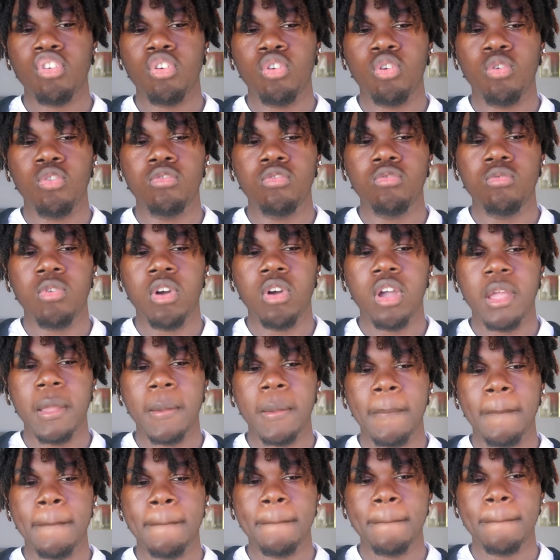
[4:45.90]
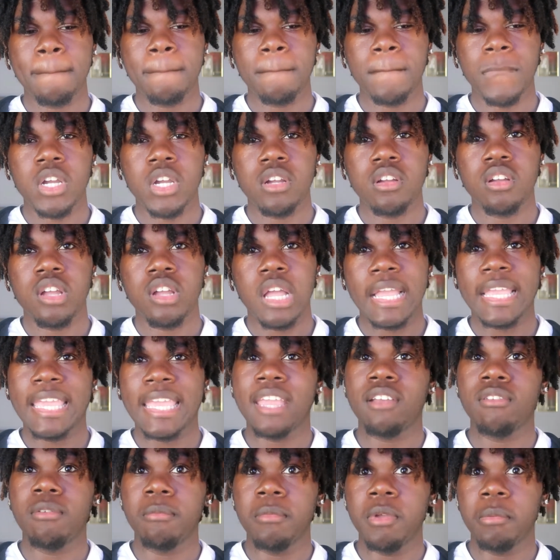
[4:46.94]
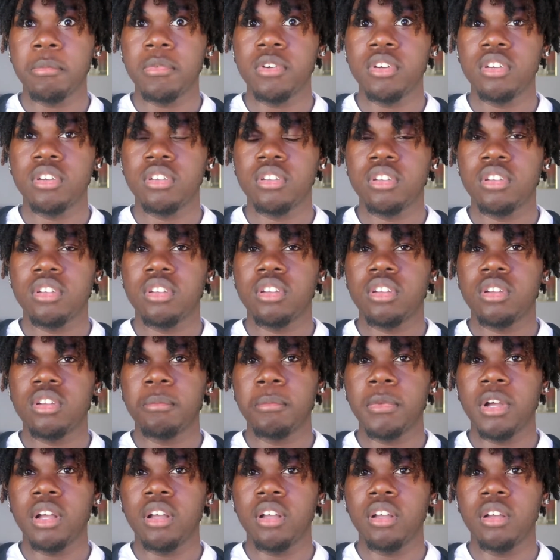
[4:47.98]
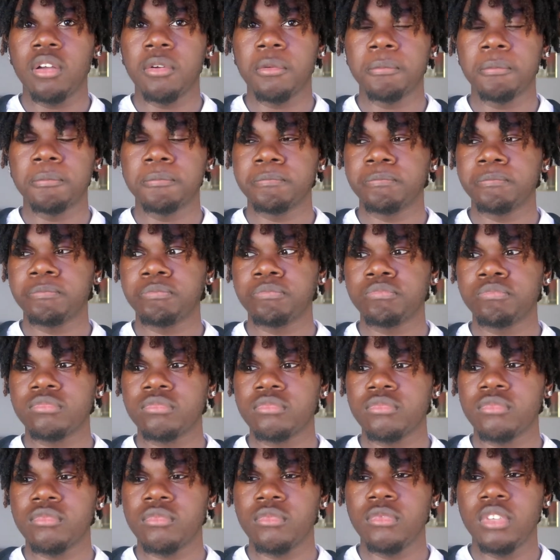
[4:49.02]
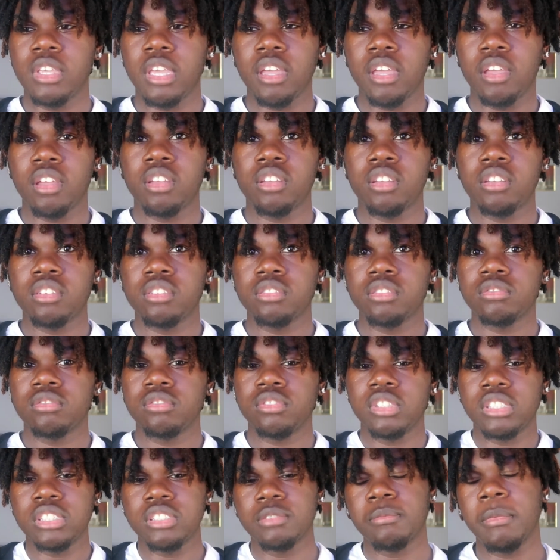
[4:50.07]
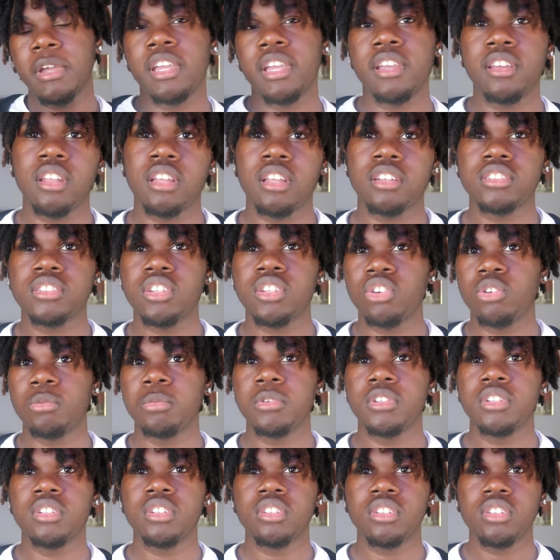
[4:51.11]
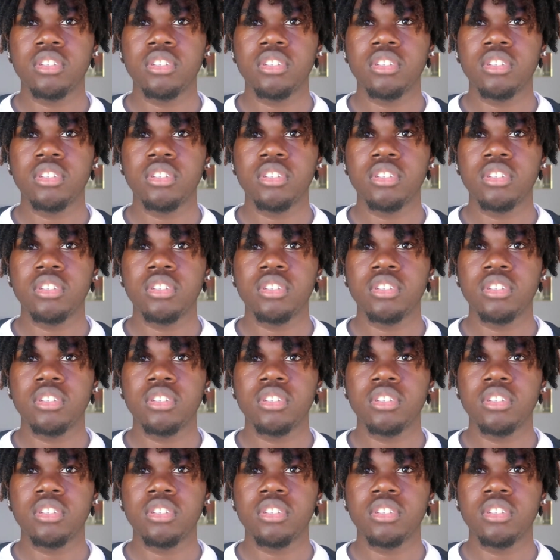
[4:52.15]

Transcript: or what, I can't remember. But yeah, this is my hair in October.